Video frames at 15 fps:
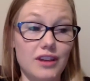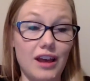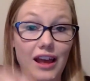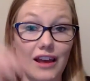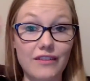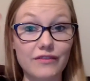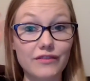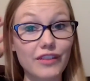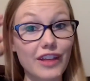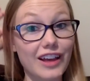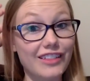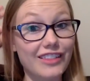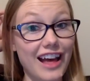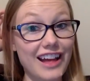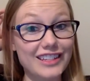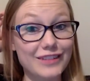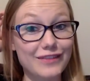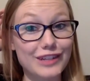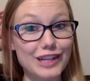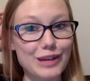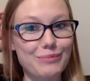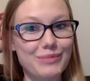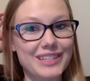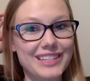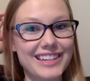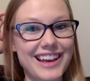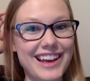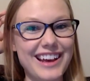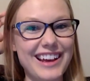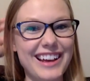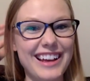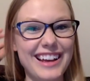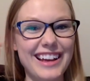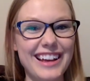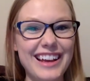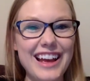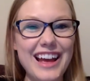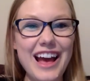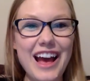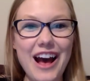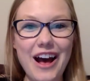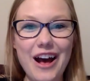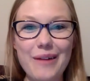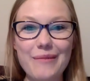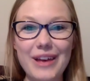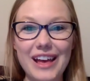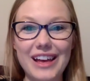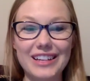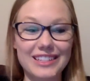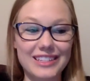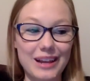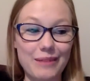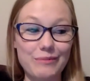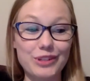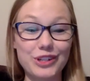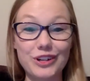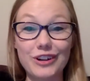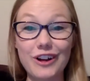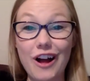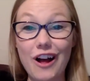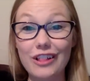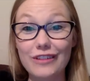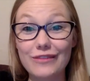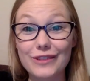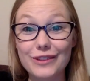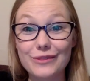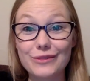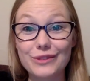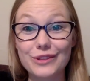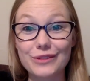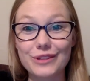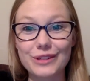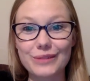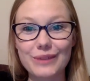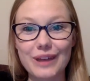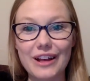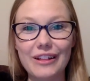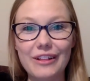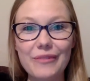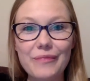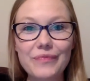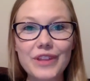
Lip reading: I have like lots of tips, as I'm sure all of you do as well.